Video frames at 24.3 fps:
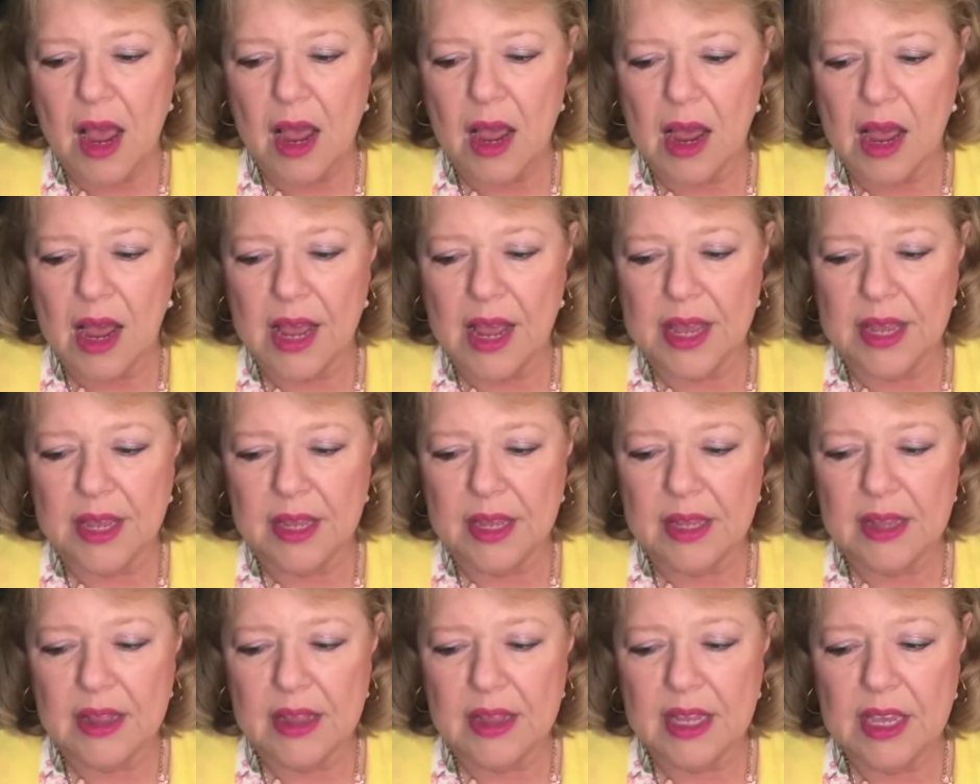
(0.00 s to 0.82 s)

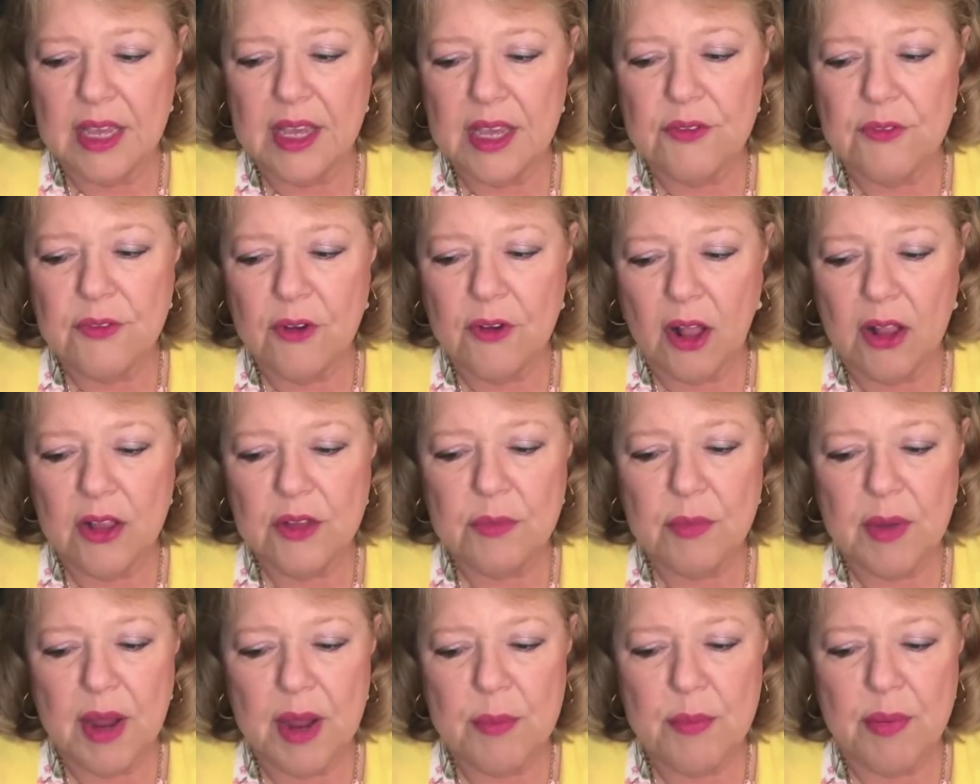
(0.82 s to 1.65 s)
I leave all
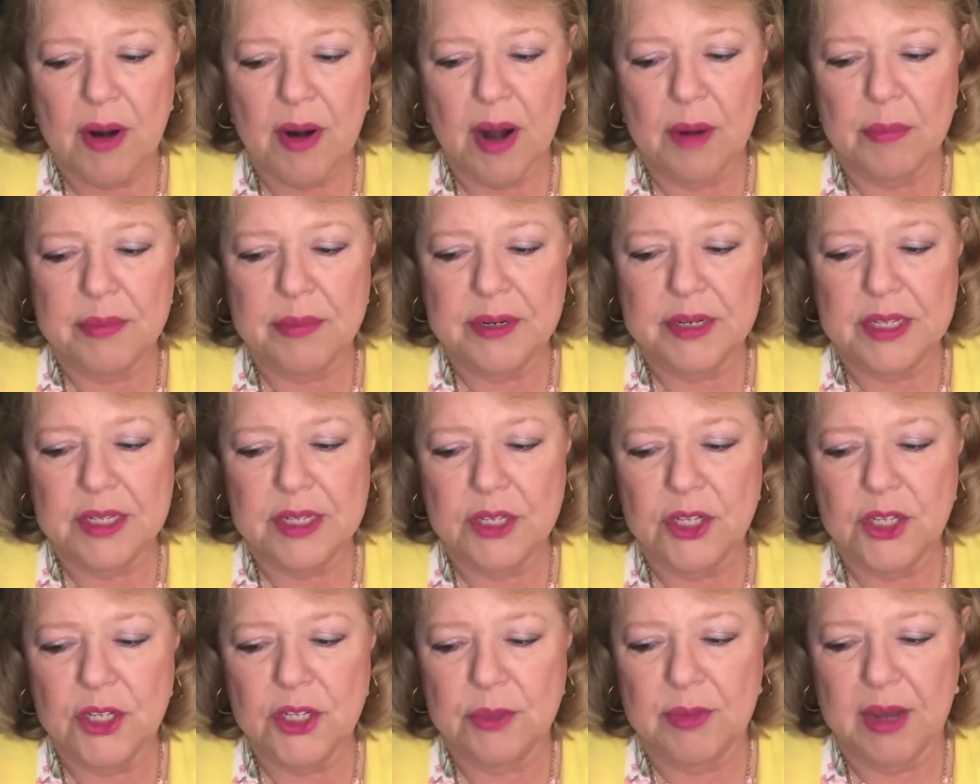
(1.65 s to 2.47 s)
of my property
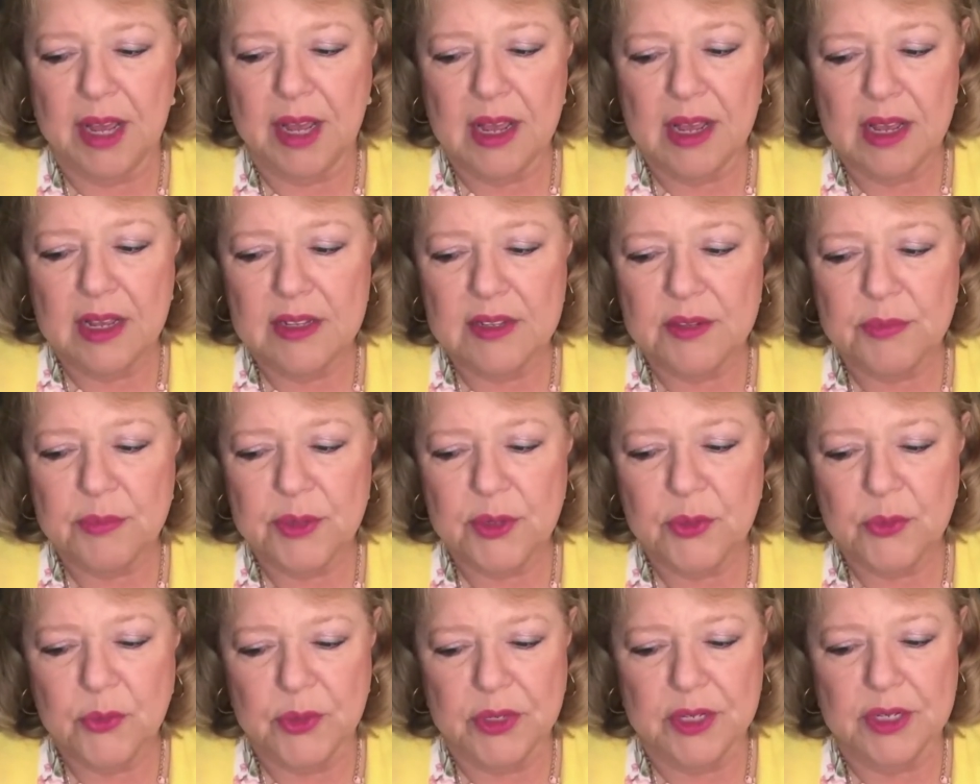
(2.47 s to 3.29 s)
to my
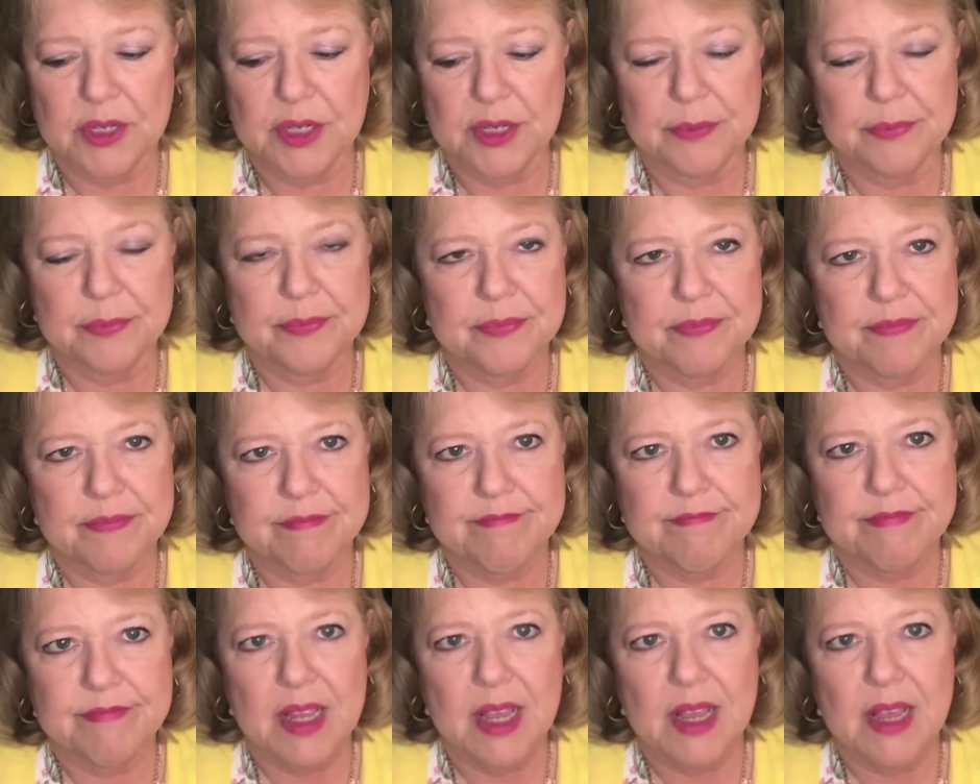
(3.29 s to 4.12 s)
husband, William.
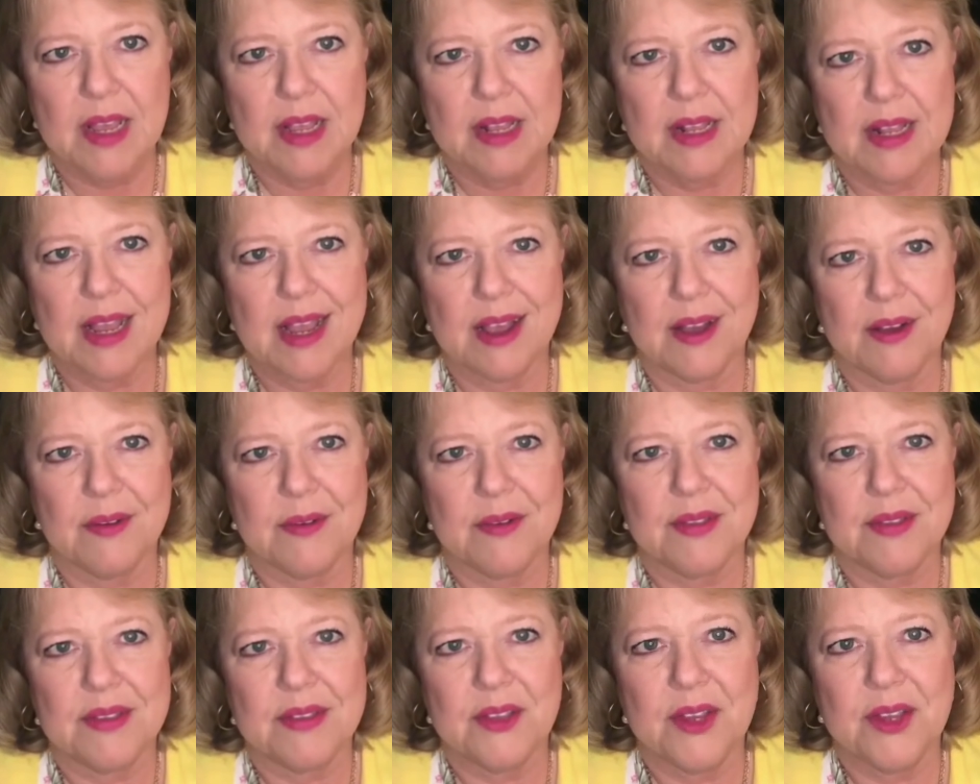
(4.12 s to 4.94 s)
Now,
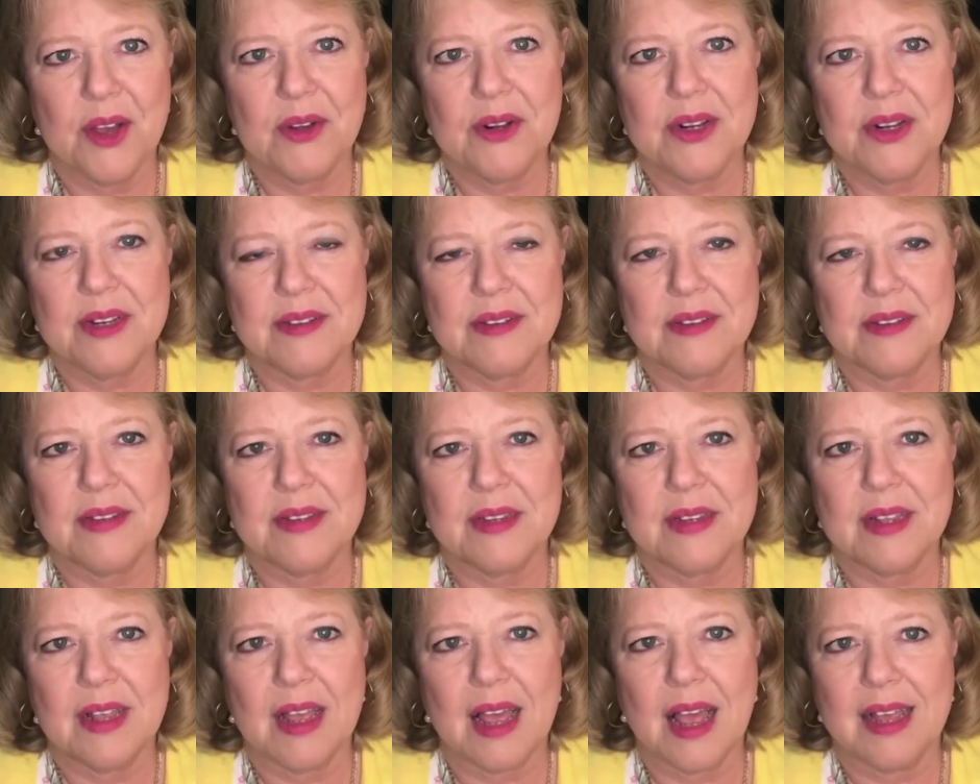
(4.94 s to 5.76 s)
notice
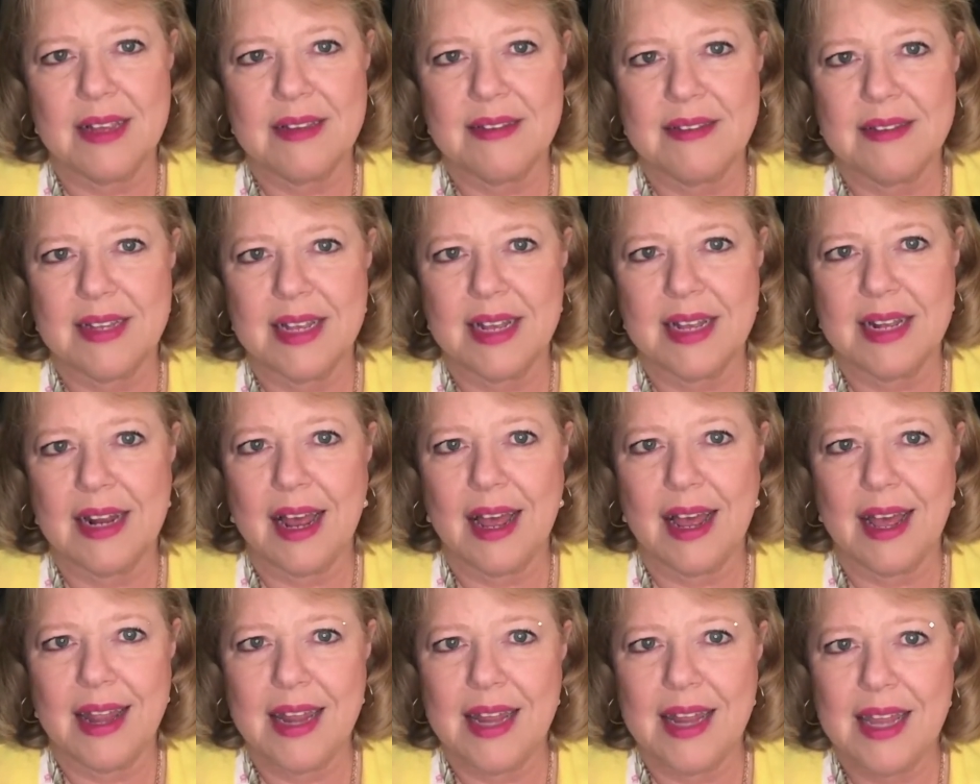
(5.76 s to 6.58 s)
I said,
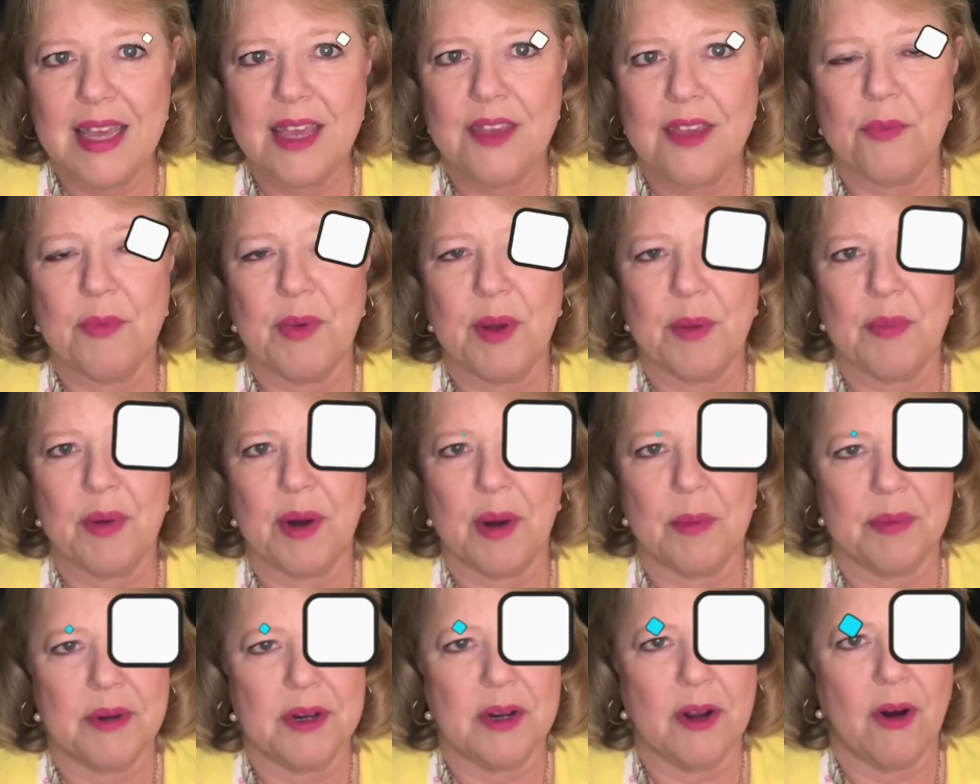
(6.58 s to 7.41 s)
I leave my
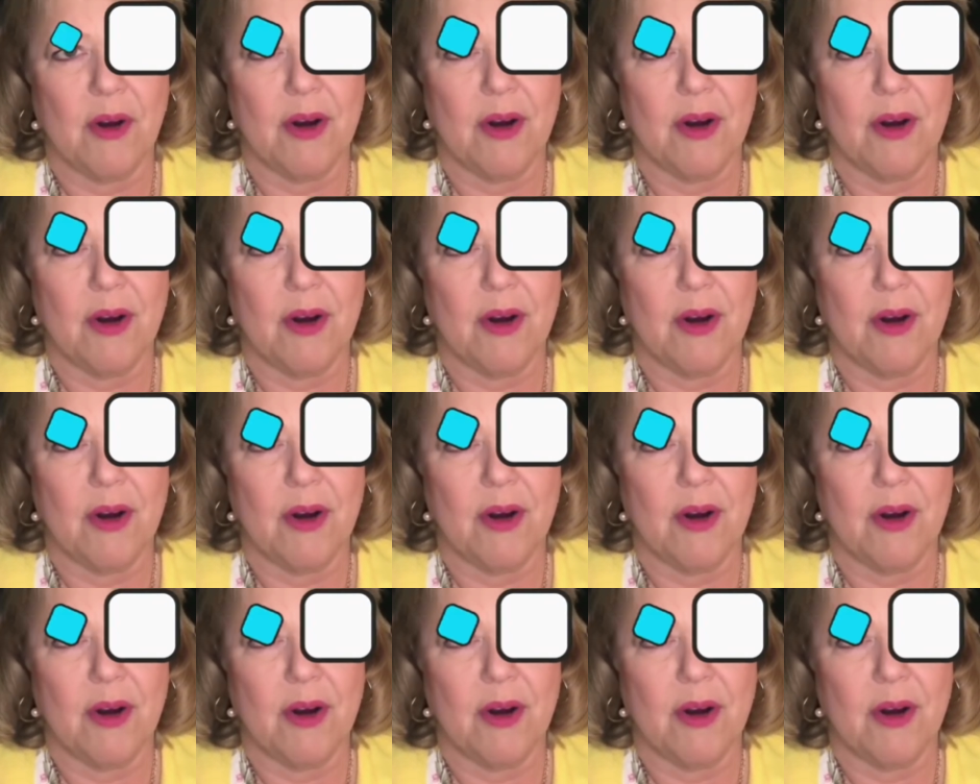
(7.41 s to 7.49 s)
property